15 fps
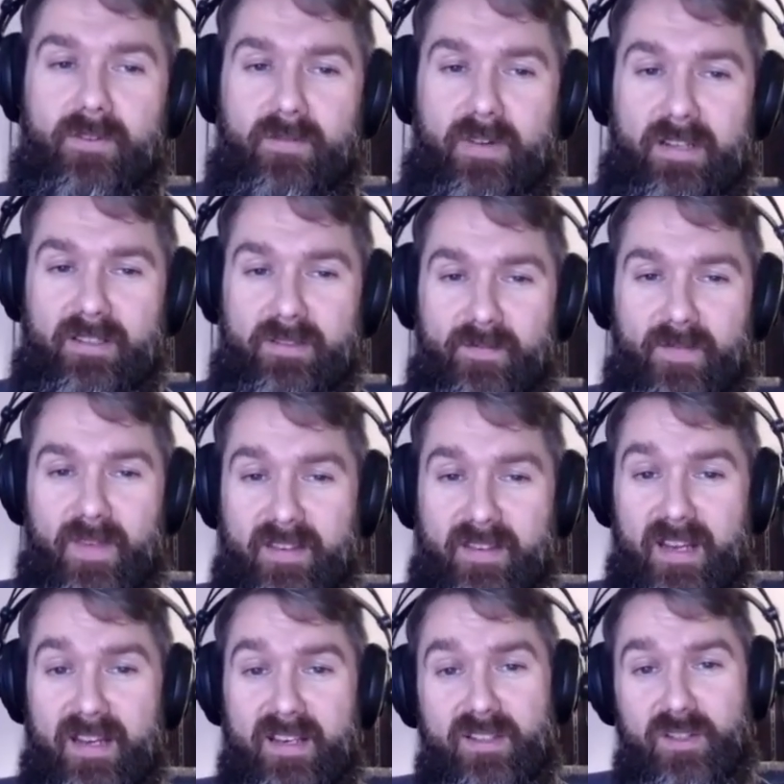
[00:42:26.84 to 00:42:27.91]
Right. And
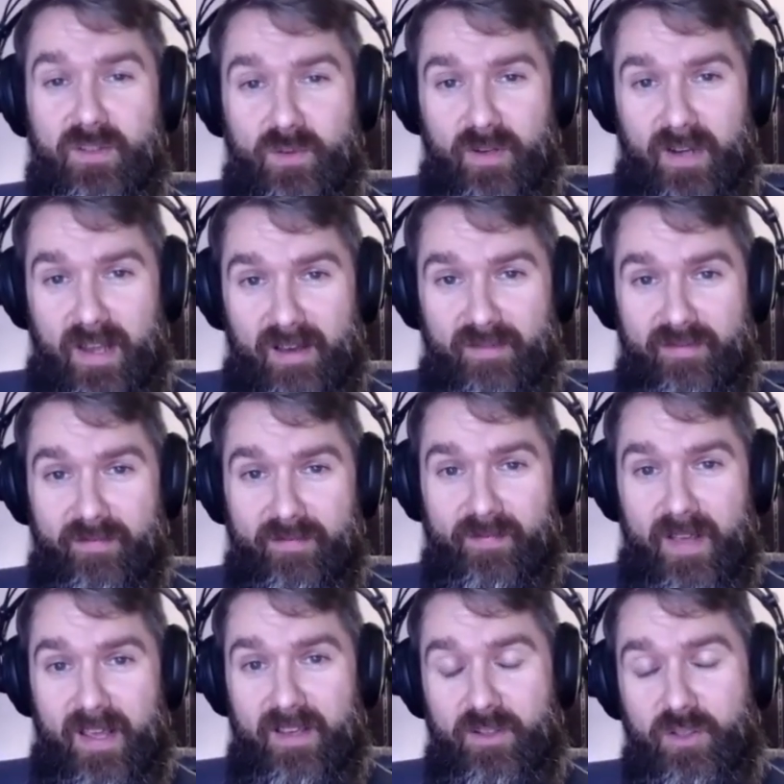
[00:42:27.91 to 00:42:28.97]
then you can have
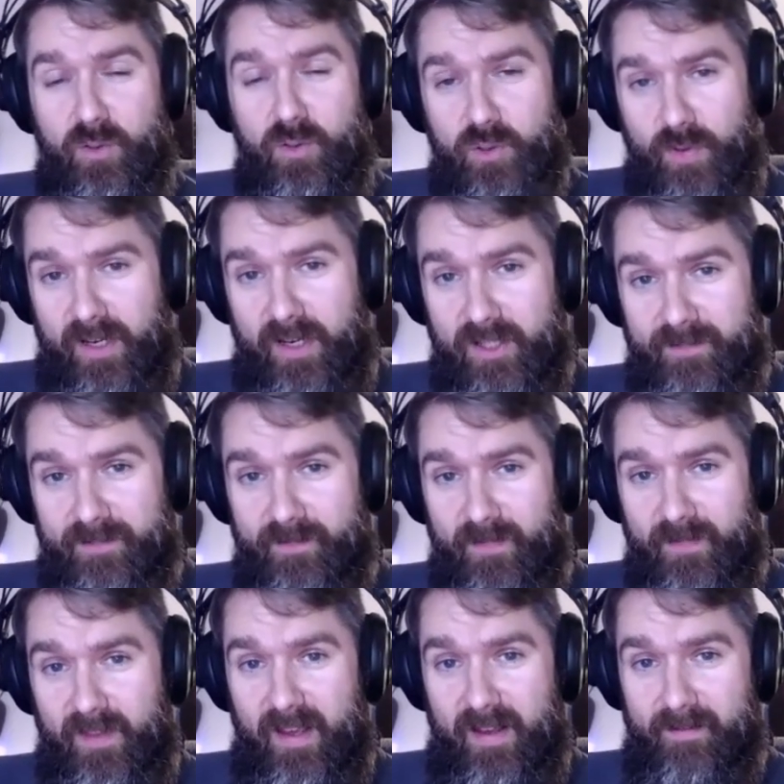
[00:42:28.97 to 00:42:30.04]
a queue triggered
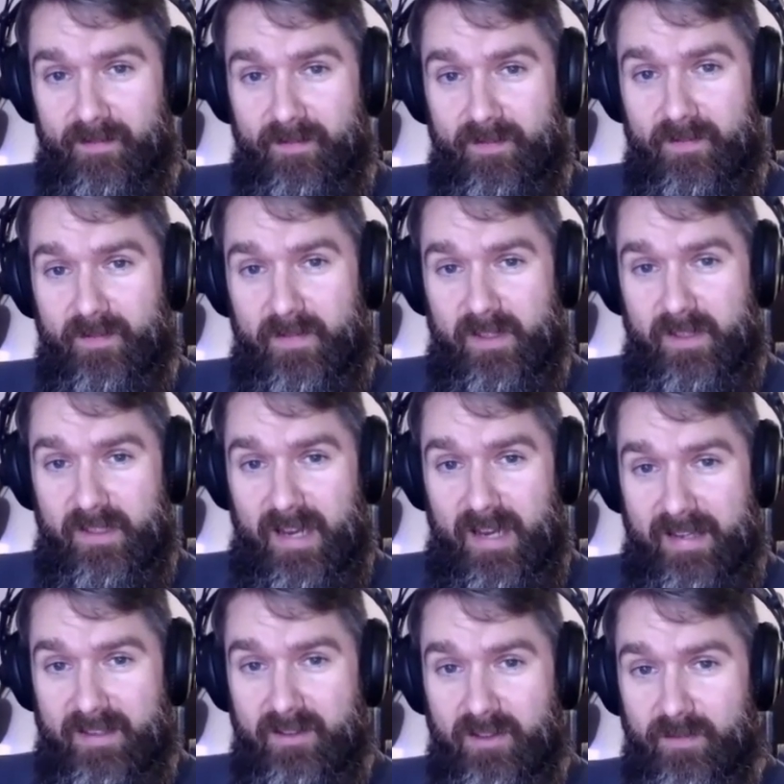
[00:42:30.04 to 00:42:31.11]

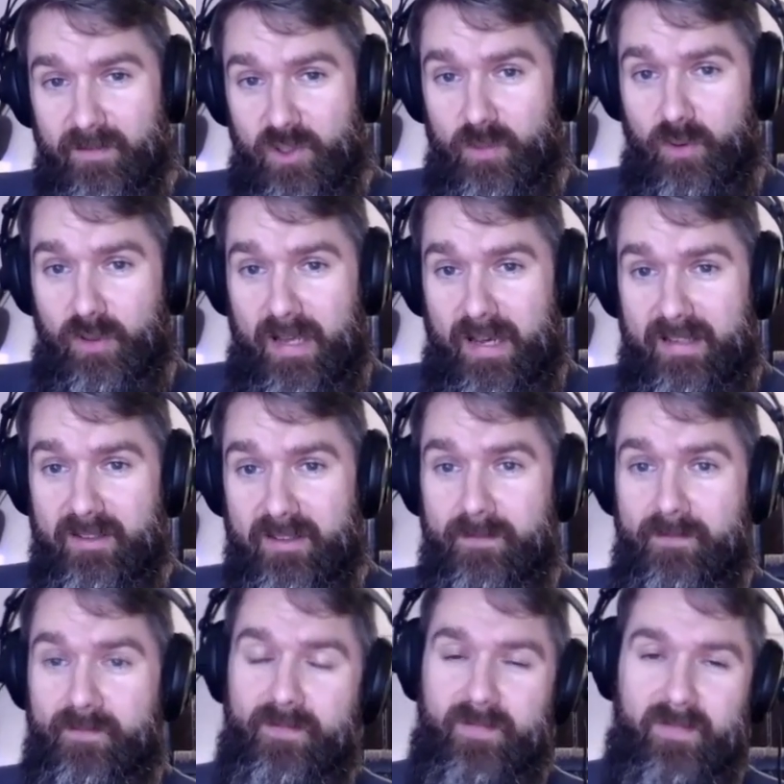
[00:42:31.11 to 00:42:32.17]
client, Durable client,
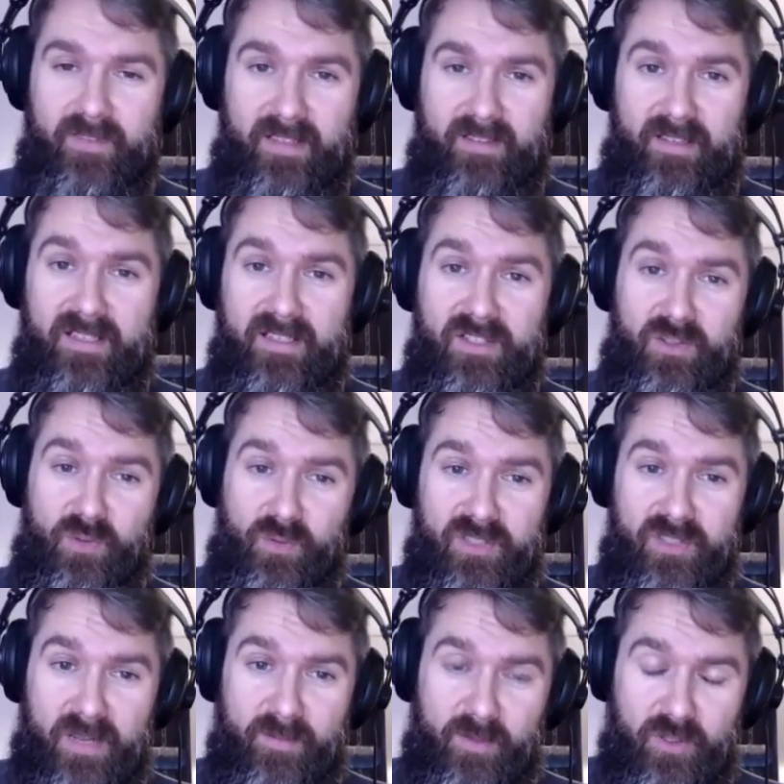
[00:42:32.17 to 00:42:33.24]
that listens to the
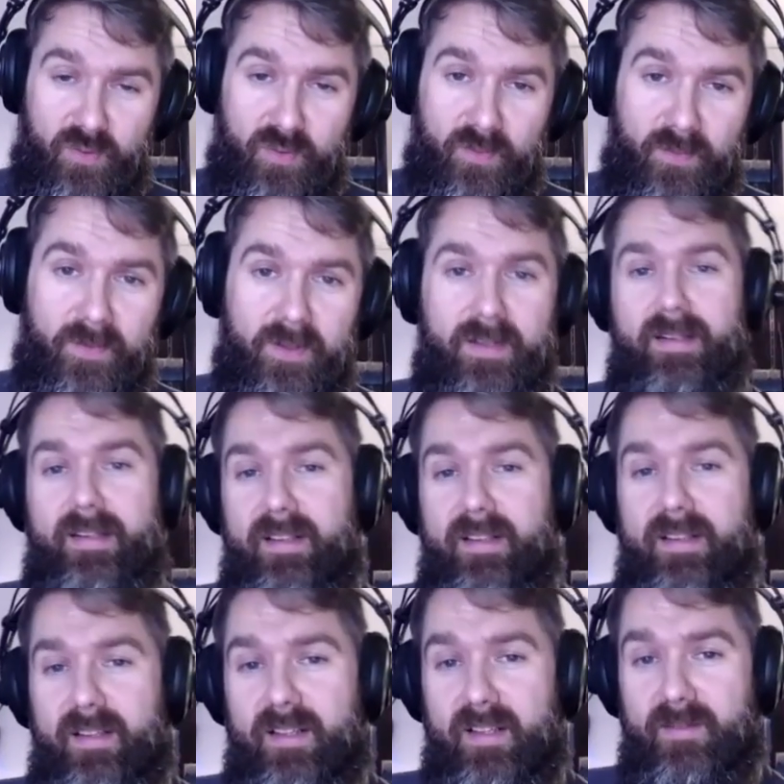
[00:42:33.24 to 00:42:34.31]
same queue.
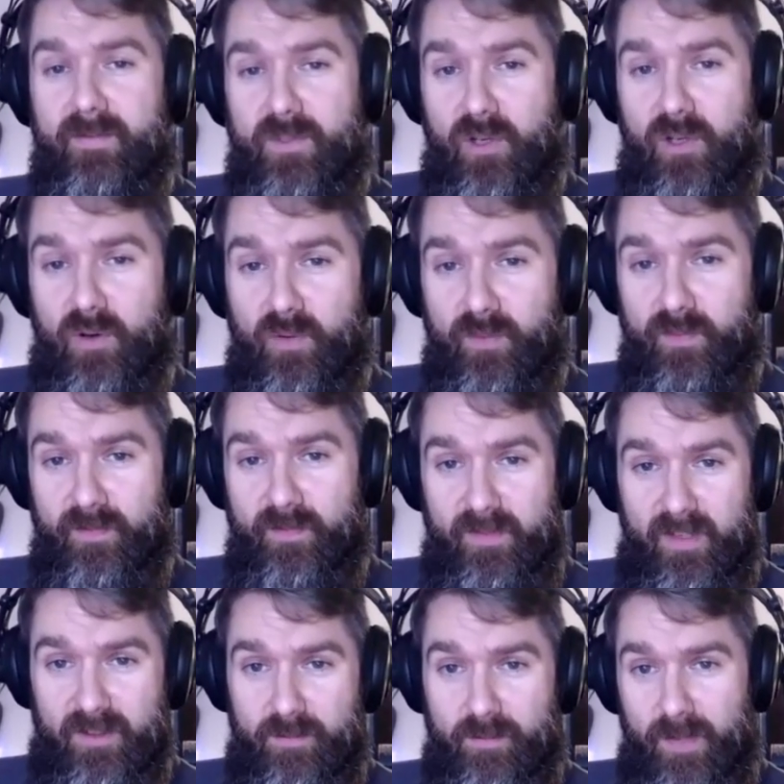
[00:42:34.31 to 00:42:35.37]
So
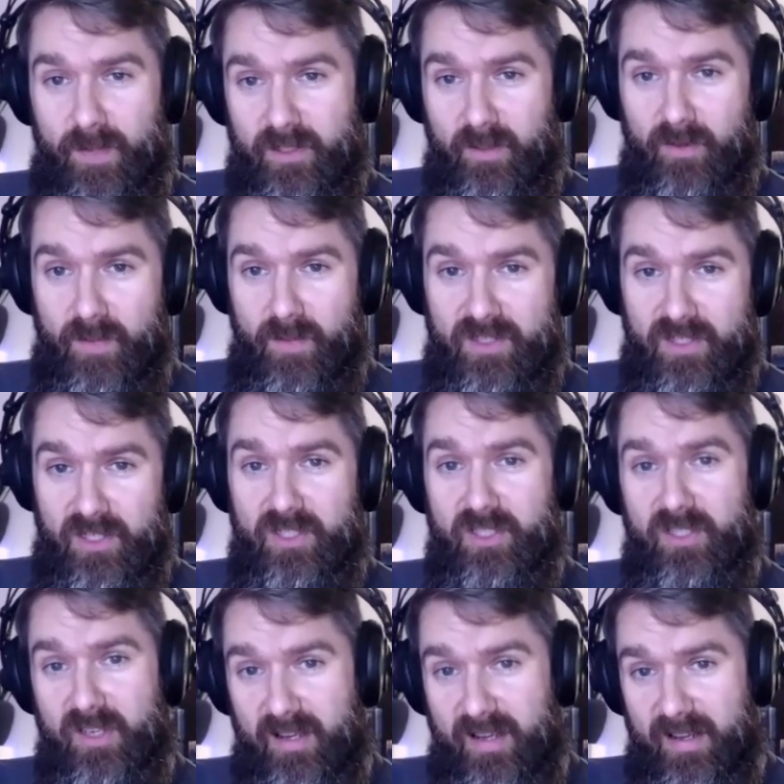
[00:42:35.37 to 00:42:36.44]
that picks up the
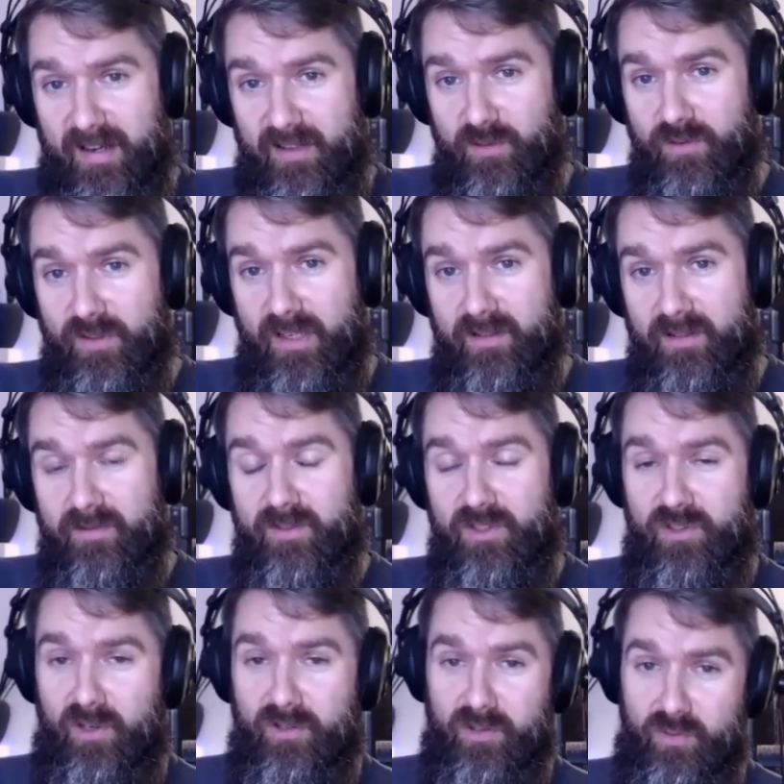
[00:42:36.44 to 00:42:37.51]
message and it will then
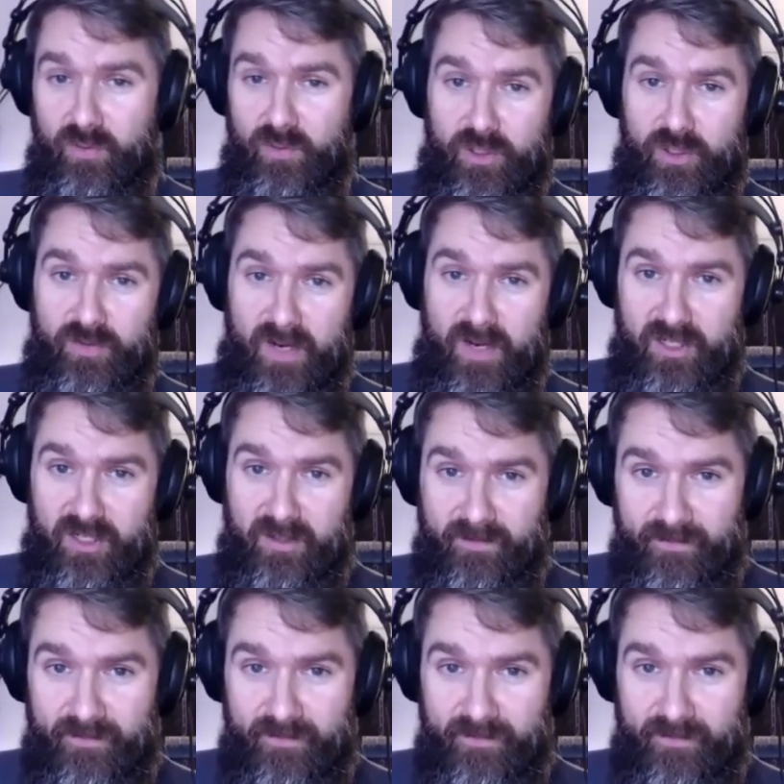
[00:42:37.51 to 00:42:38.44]
start a new orchestration.